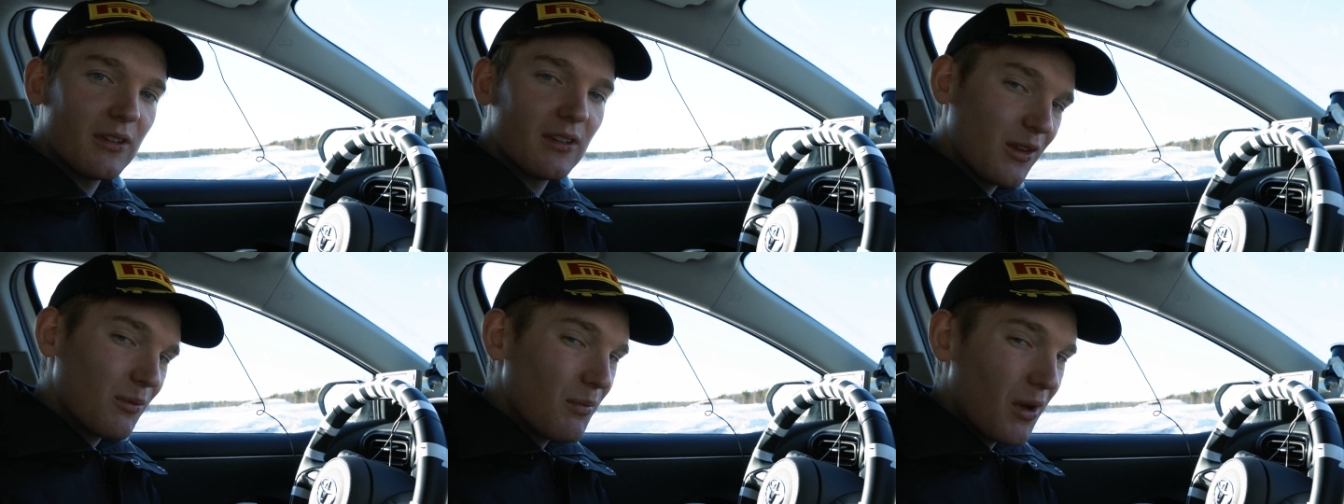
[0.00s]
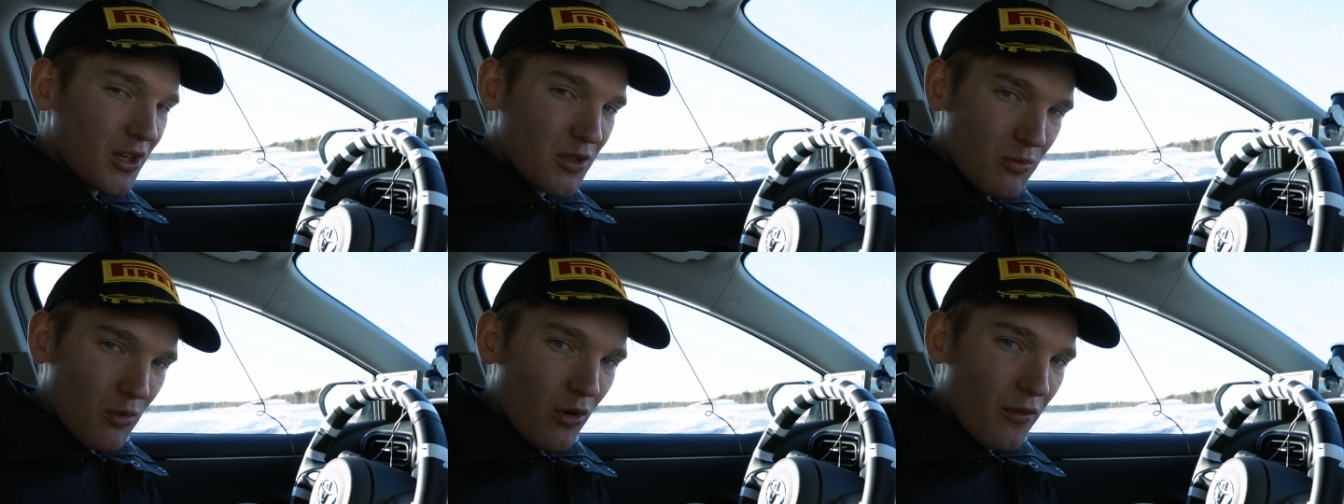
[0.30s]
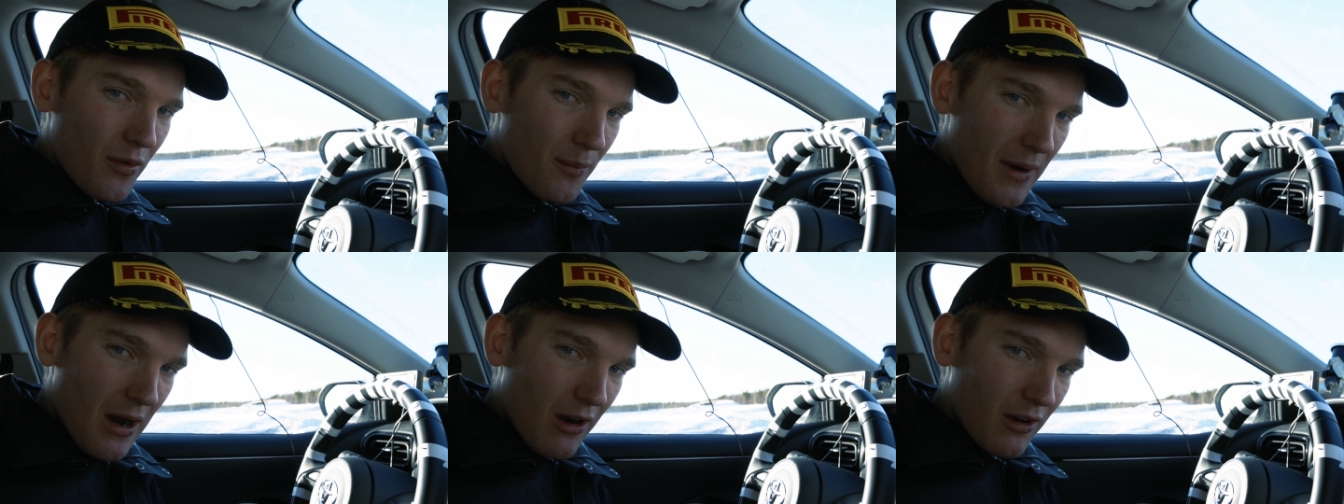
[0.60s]
It's much more of
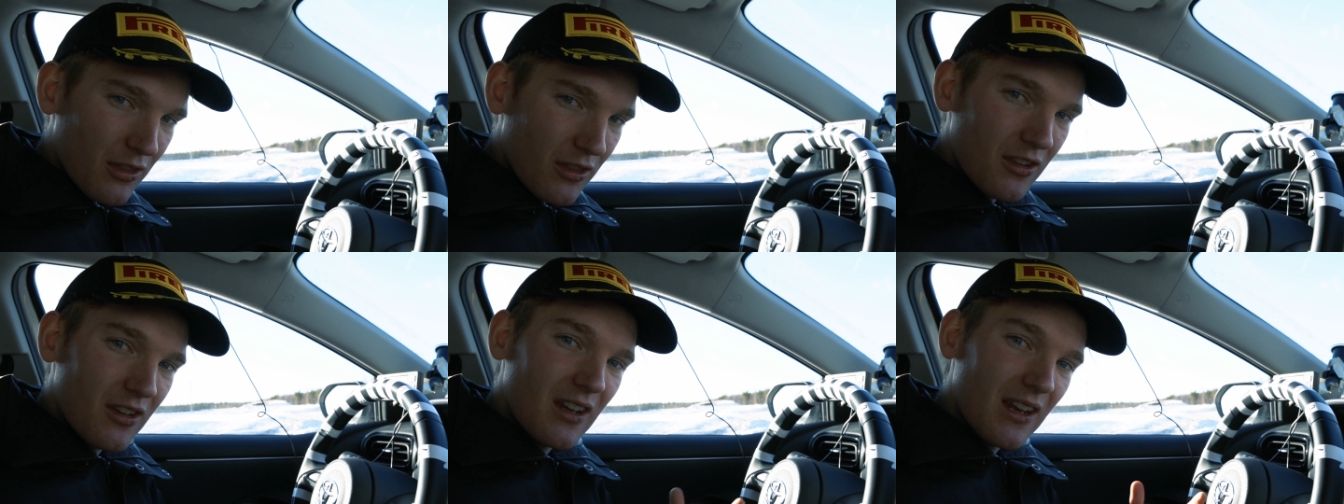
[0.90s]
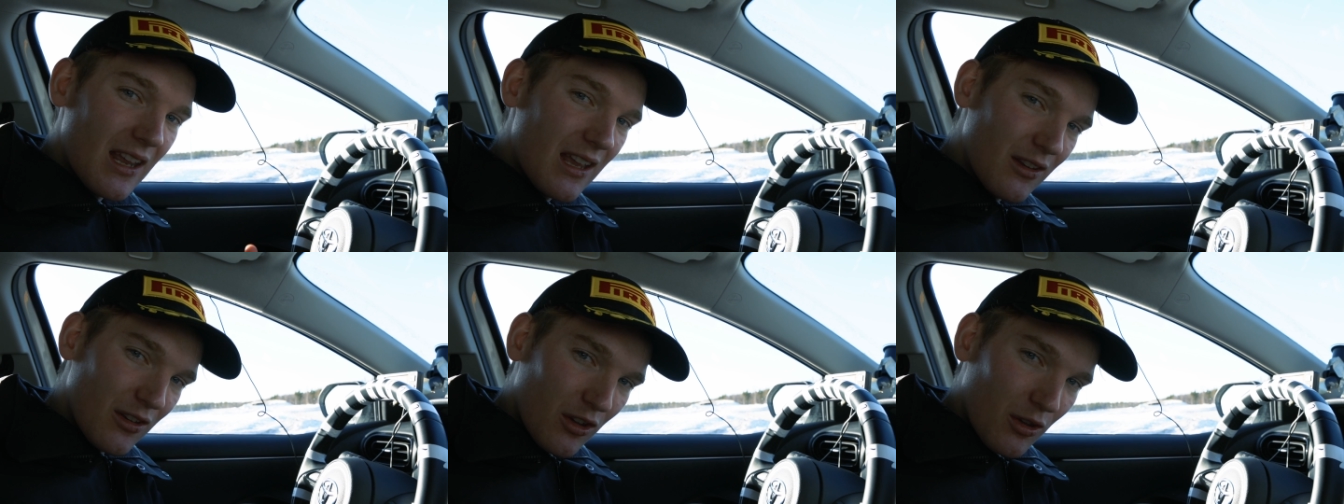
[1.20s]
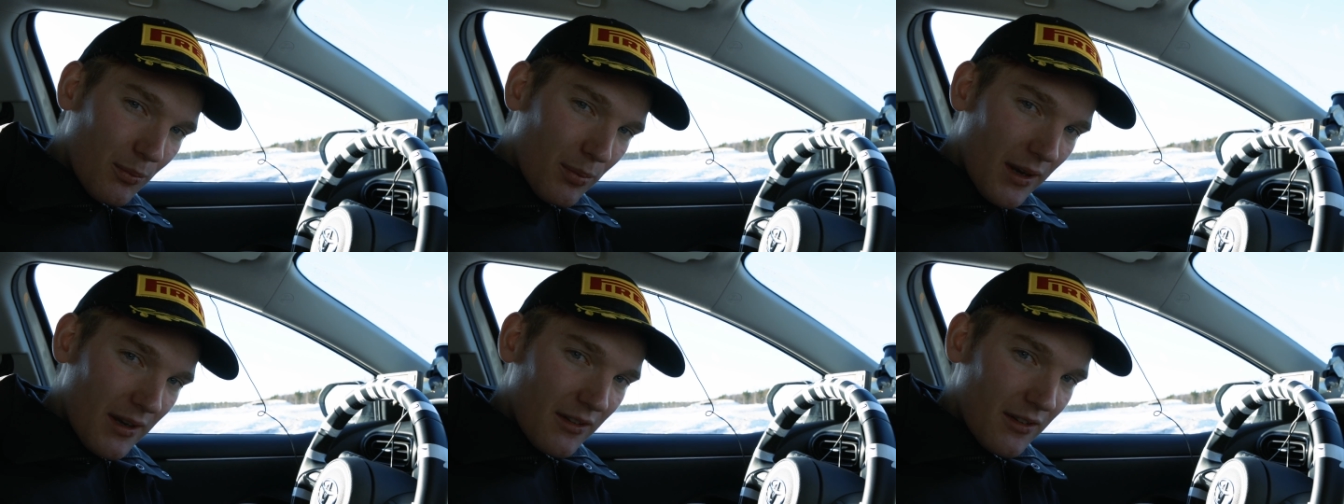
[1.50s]
a marathon than it is a
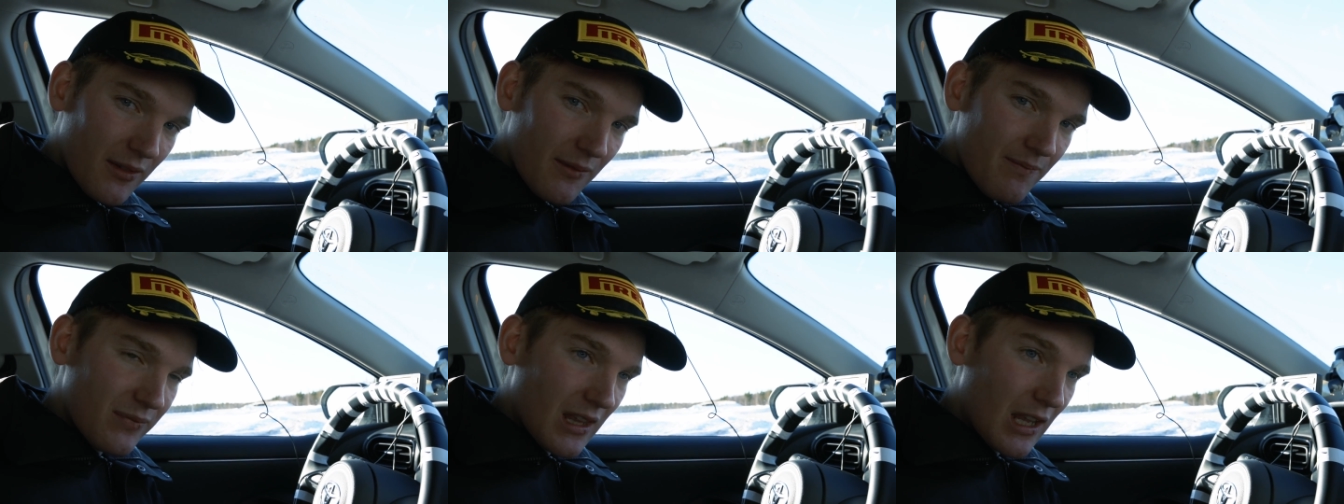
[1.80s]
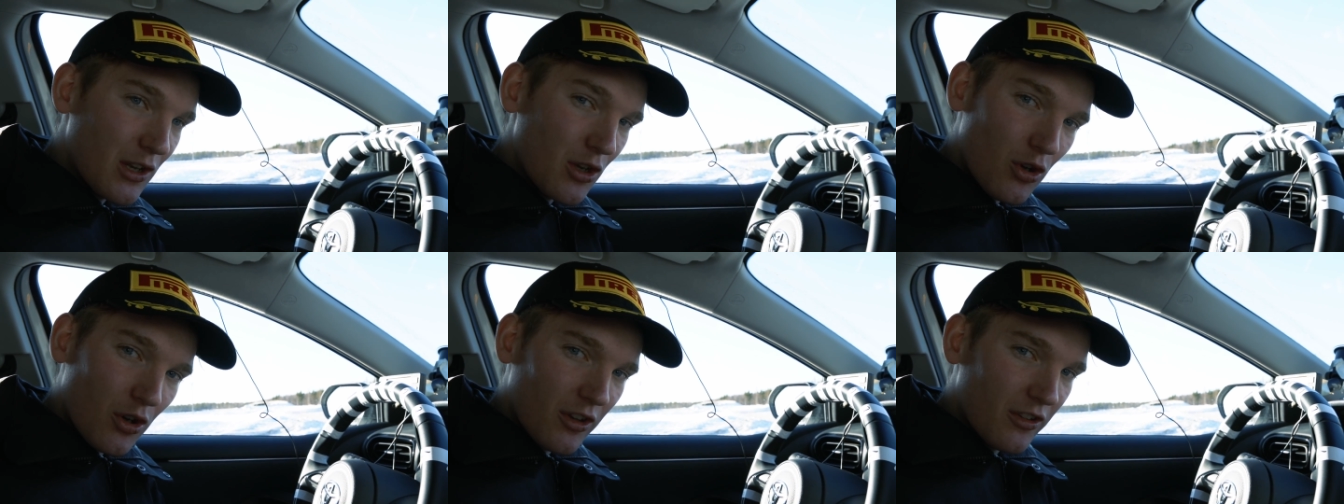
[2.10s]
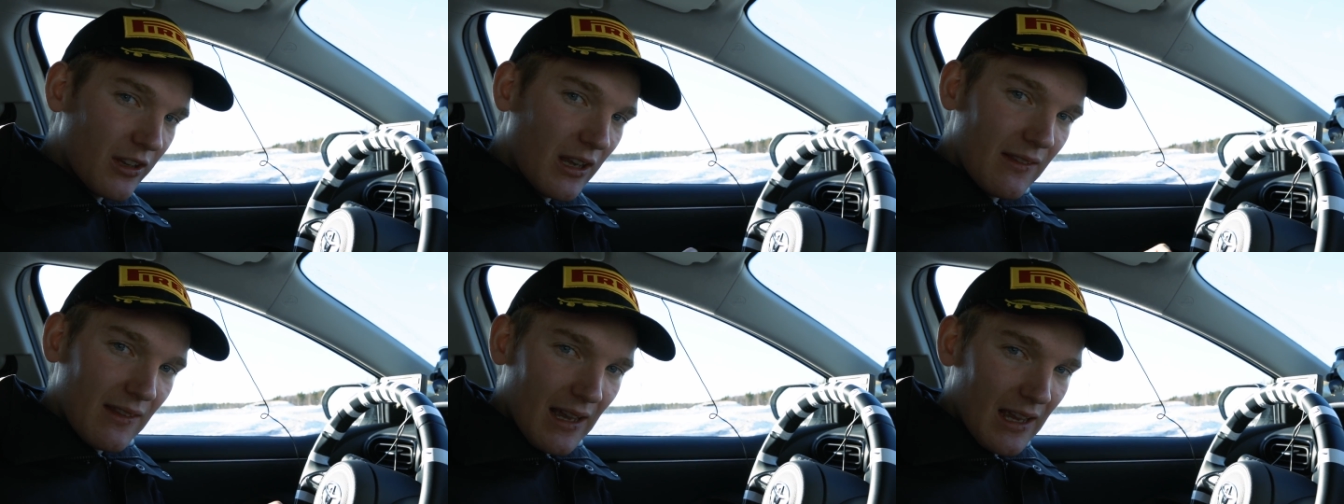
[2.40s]
sprint, and you've got to
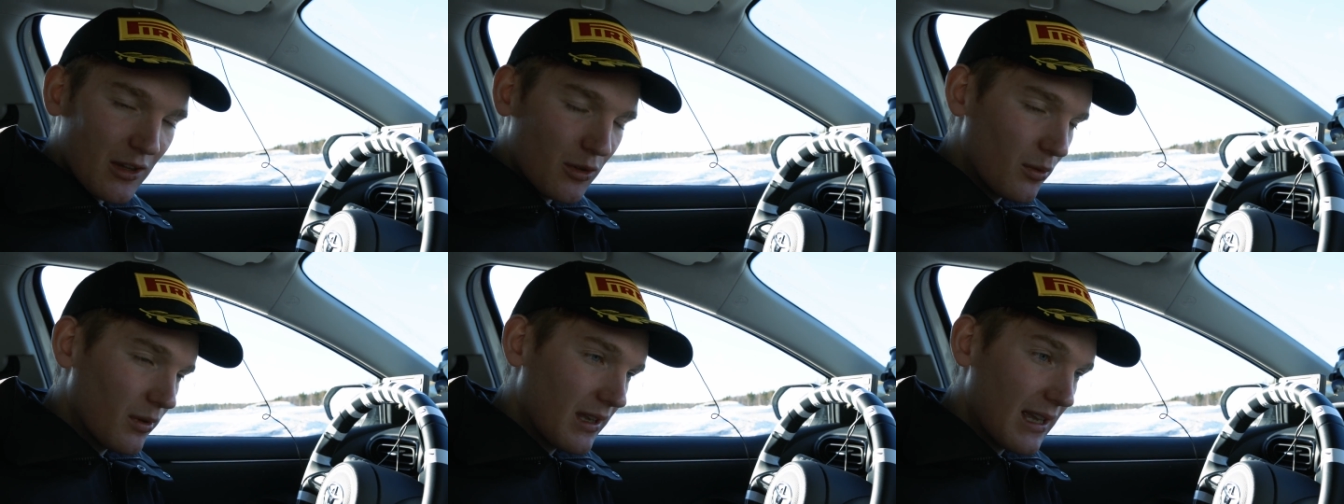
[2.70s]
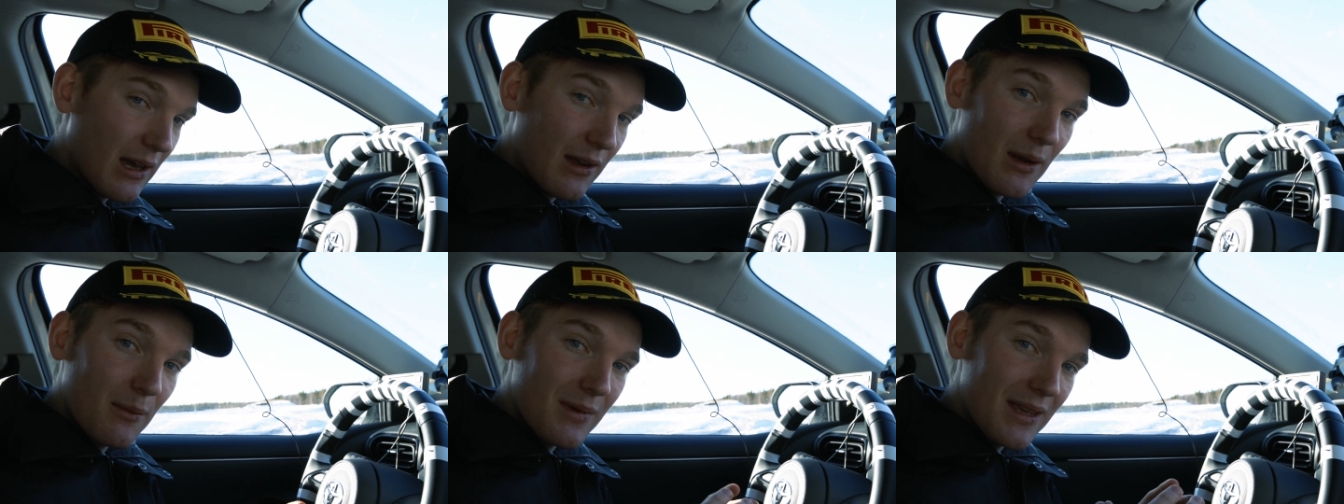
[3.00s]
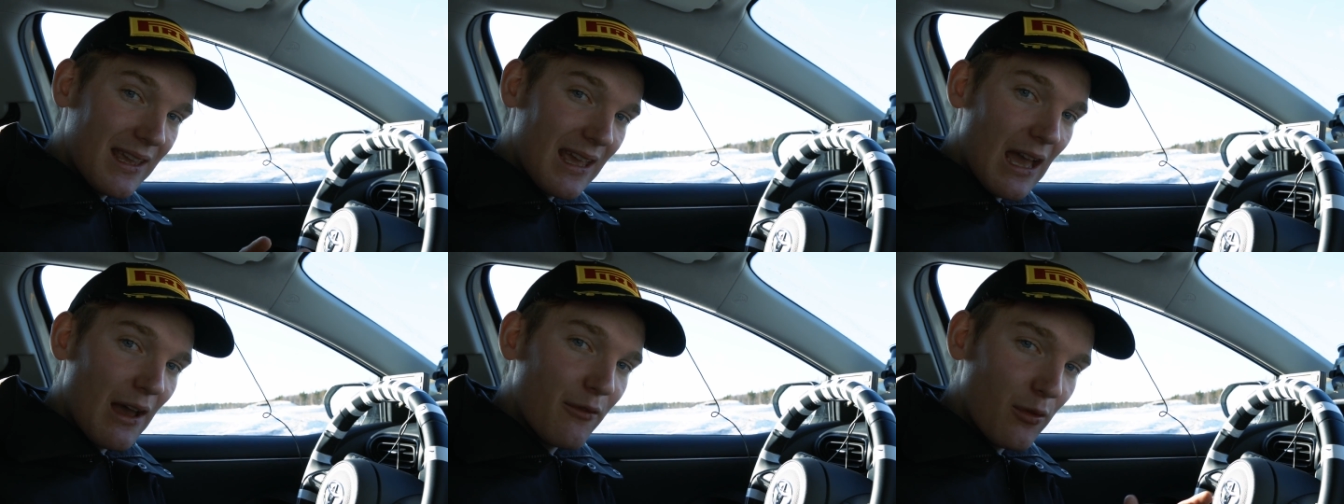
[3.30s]
take that into account and be
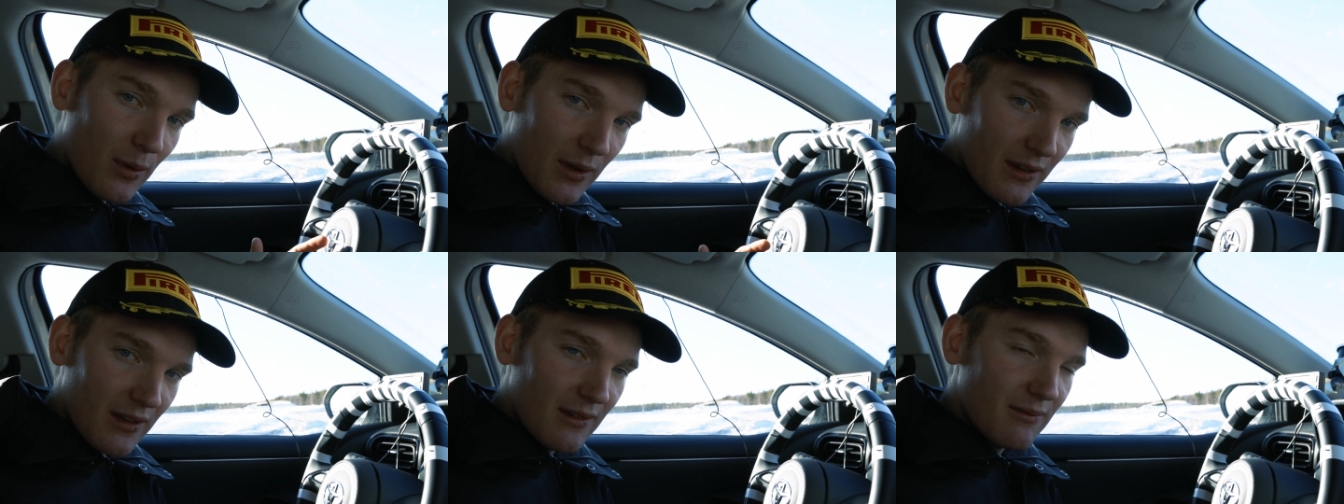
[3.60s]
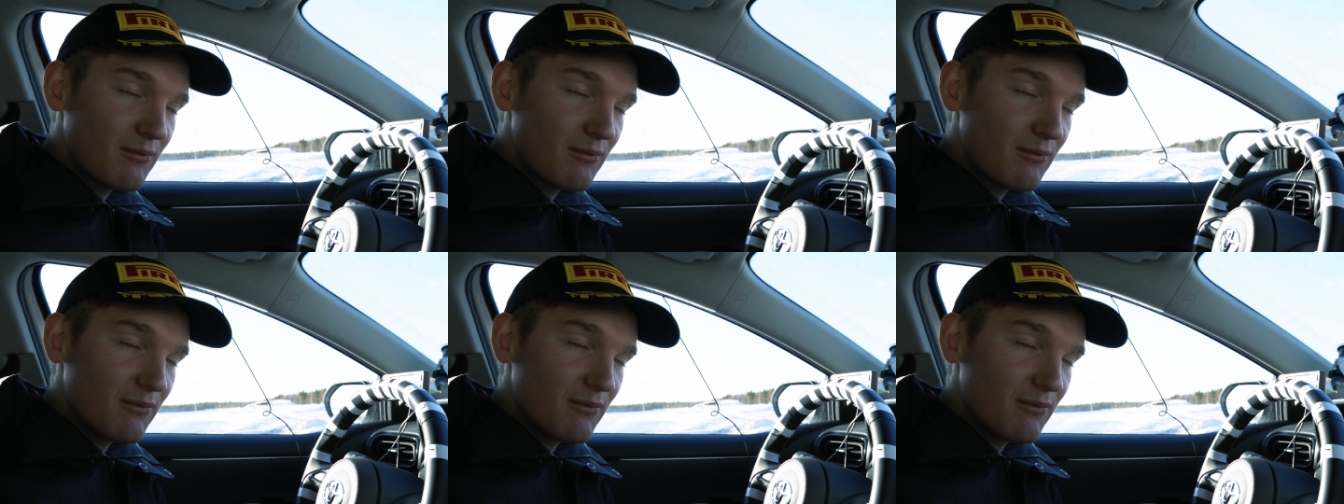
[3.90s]
careful with it.